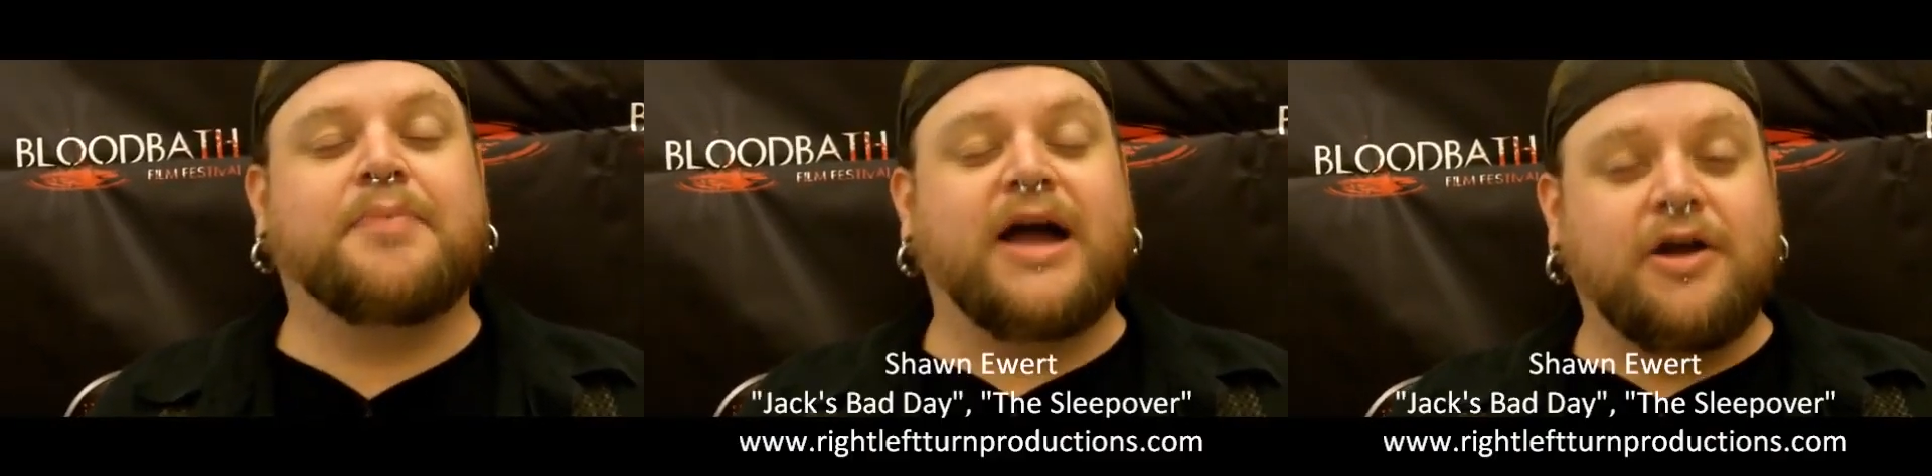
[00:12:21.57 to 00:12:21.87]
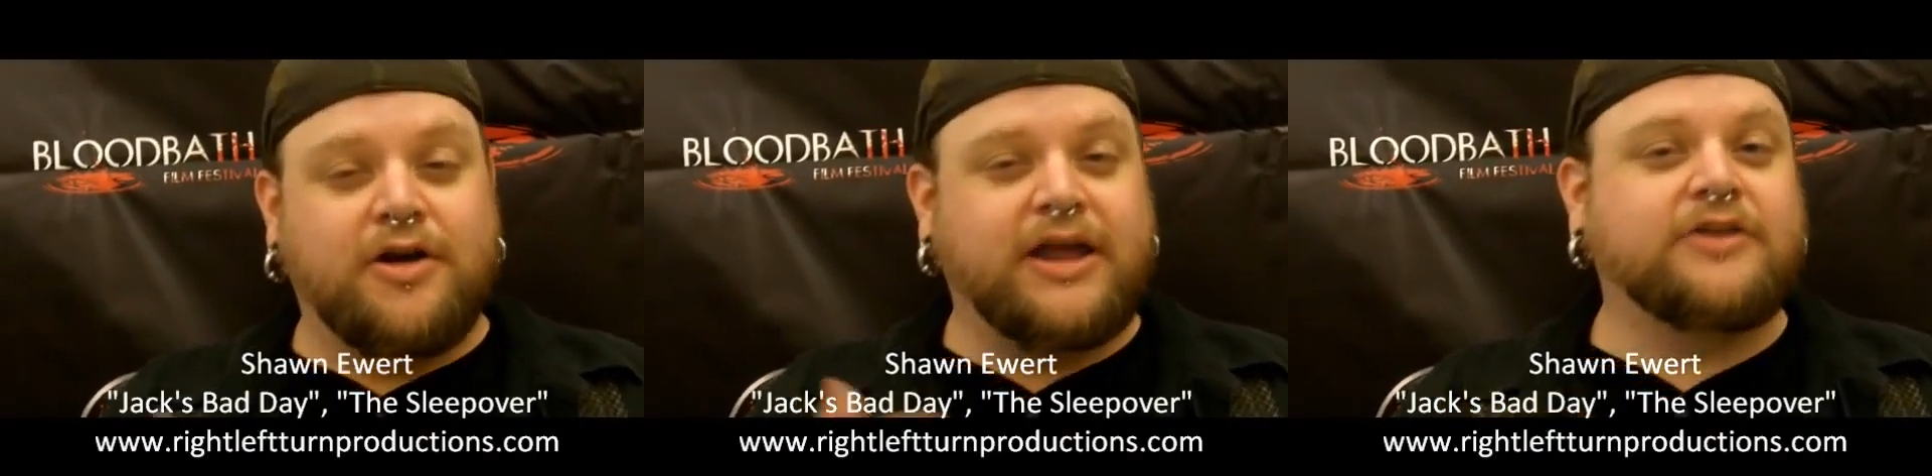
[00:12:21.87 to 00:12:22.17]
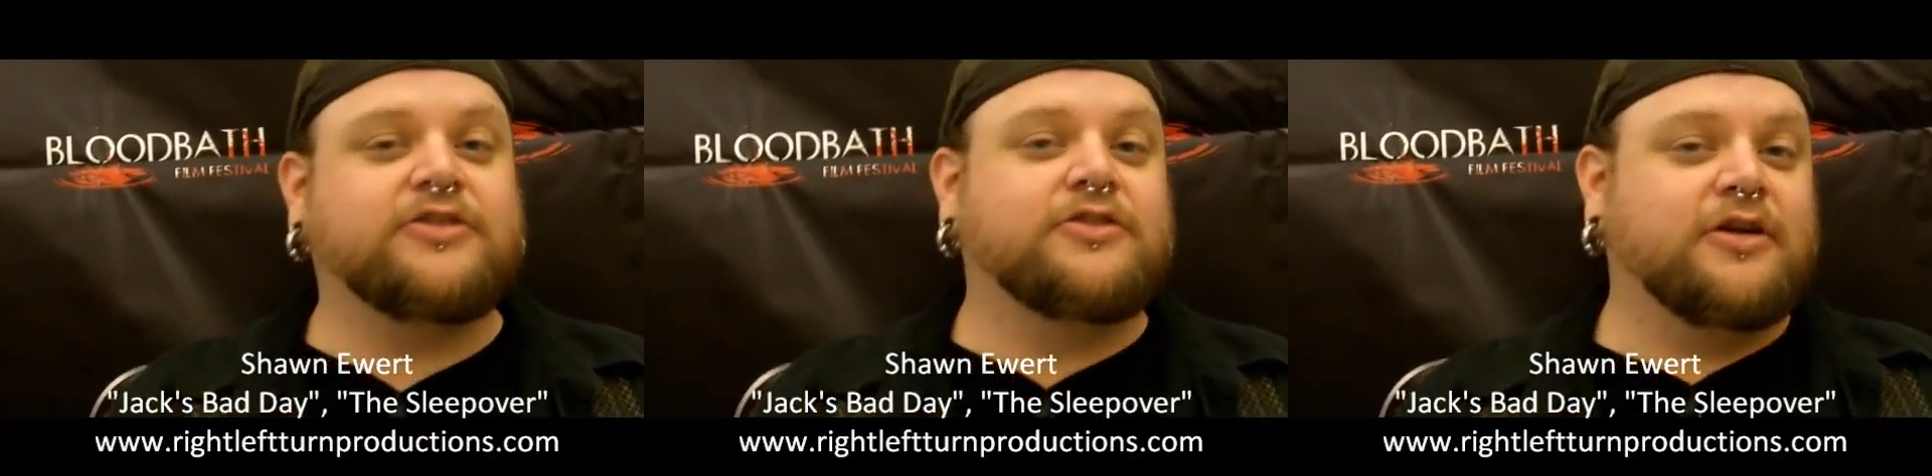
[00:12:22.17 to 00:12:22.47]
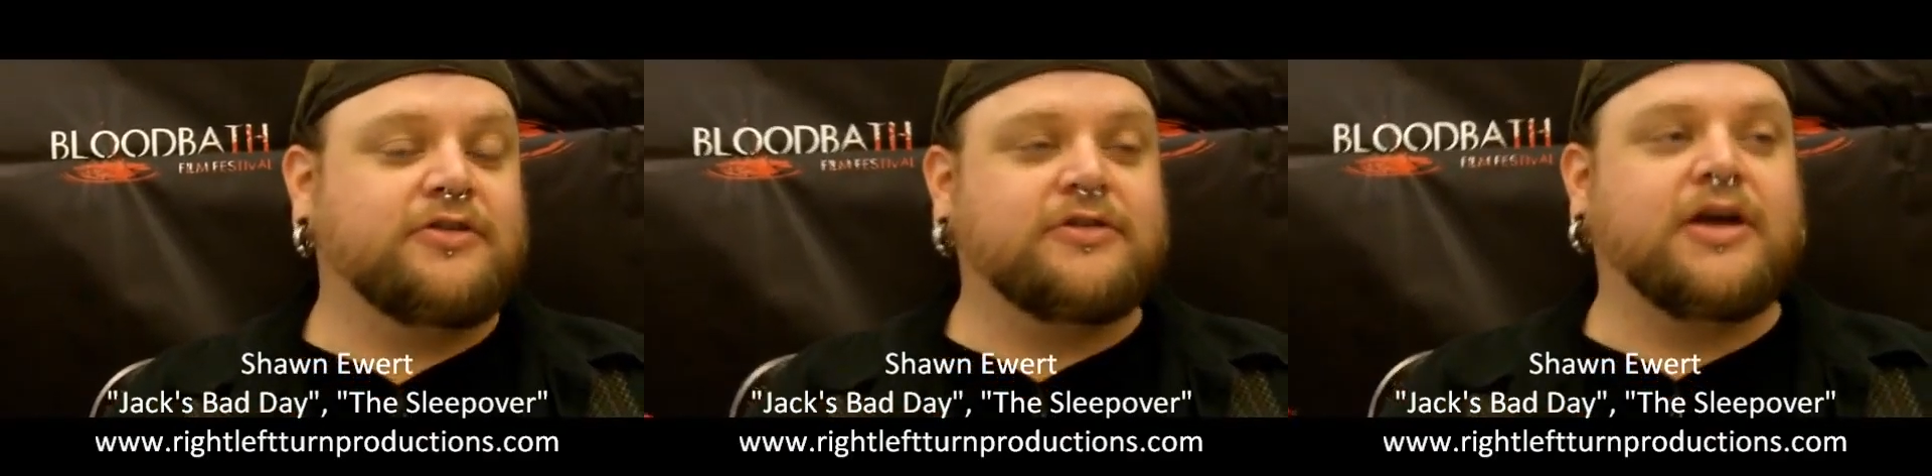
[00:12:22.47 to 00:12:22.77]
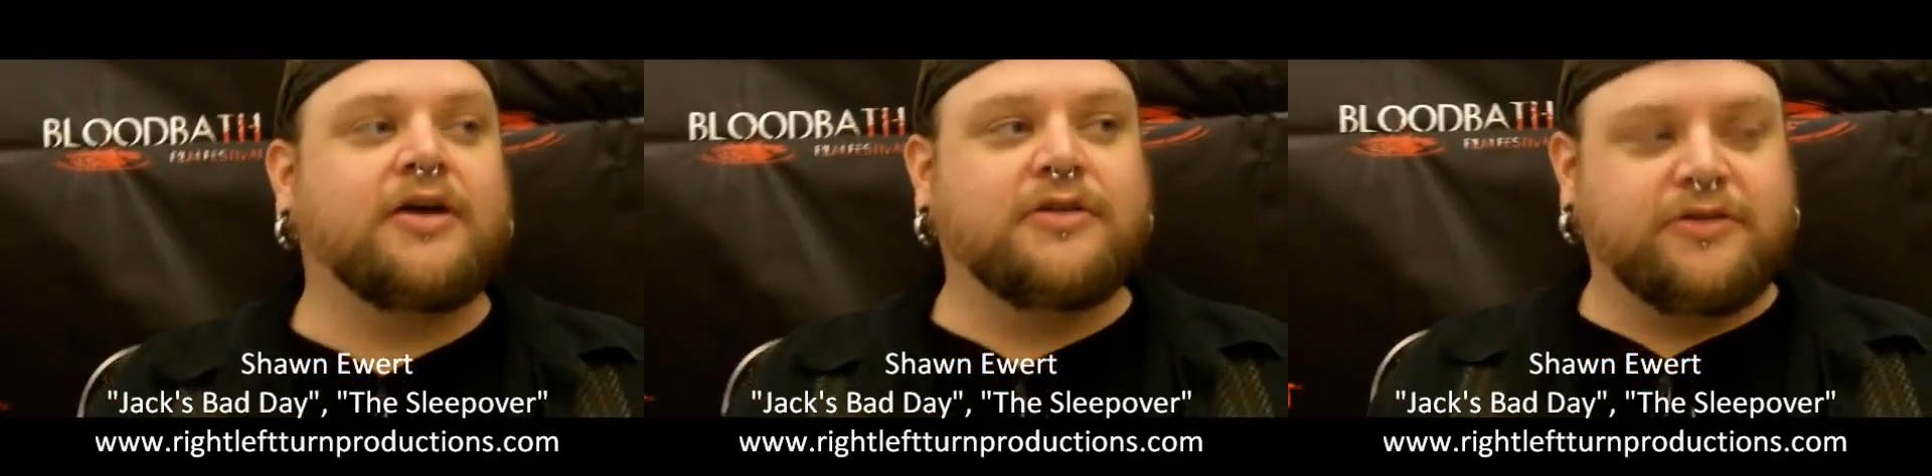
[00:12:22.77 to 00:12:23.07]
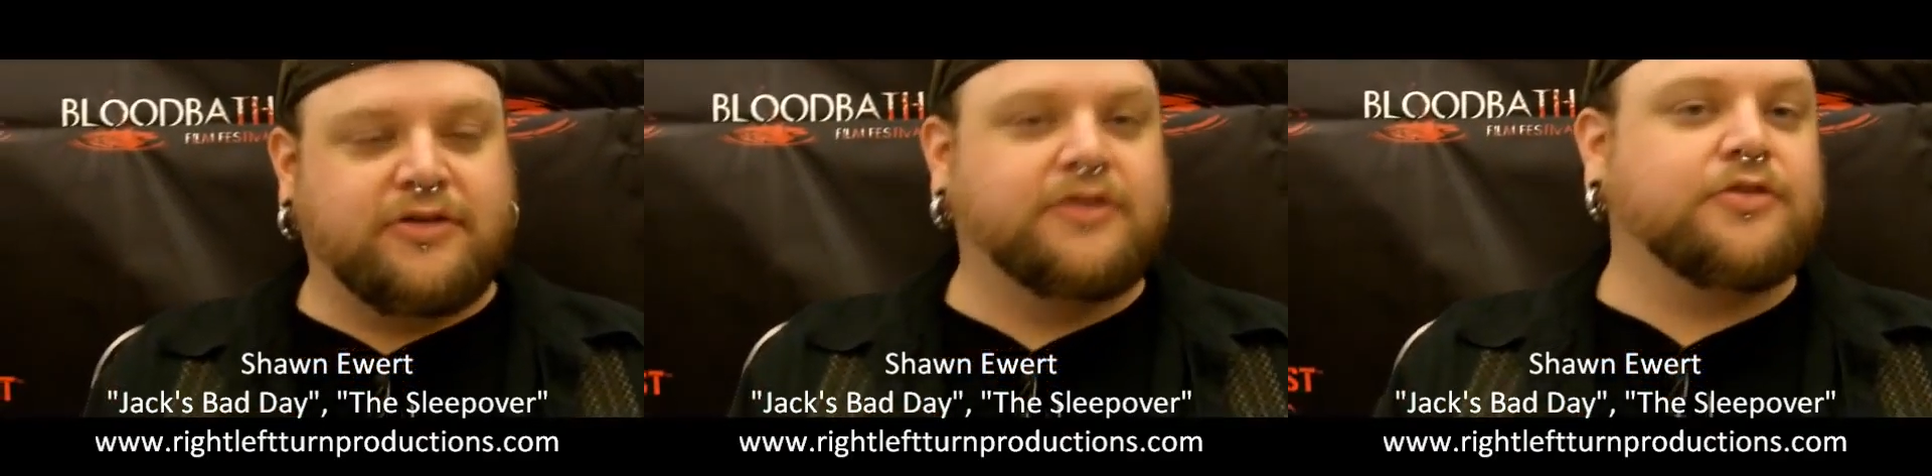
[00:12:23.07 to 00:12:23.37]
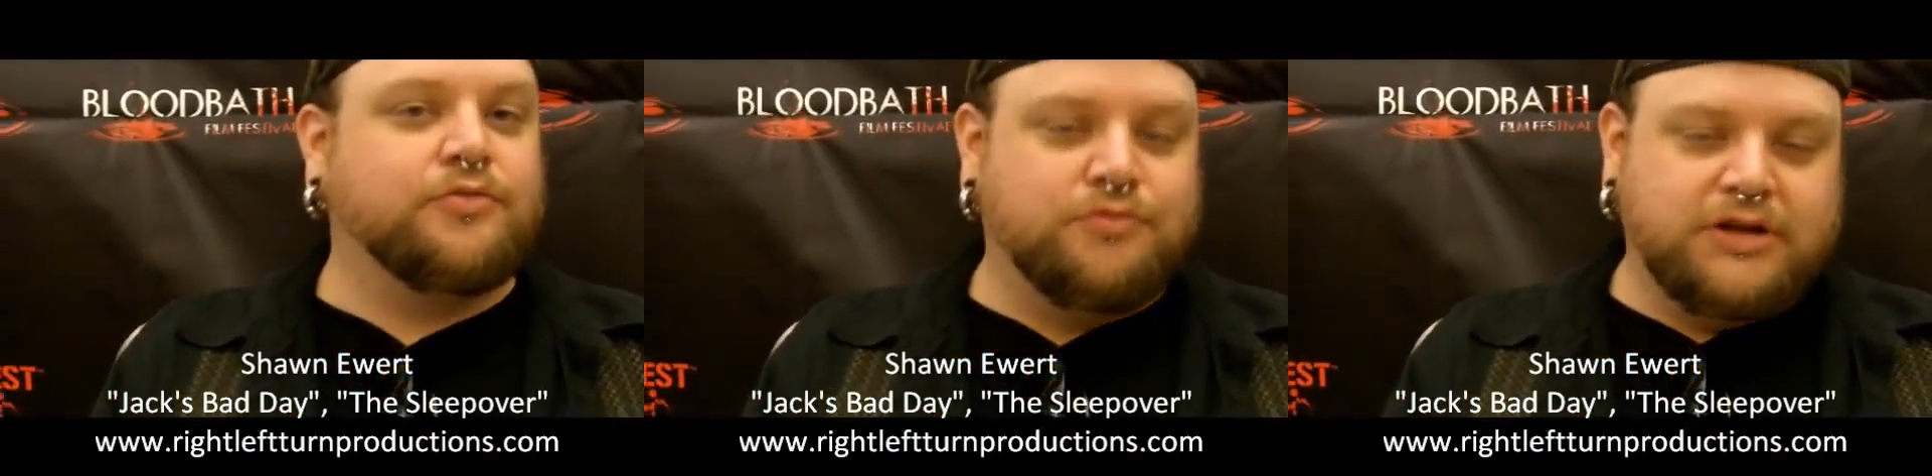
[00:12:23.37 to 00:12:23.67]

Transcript: By Her Hand She Draws You Down. It's a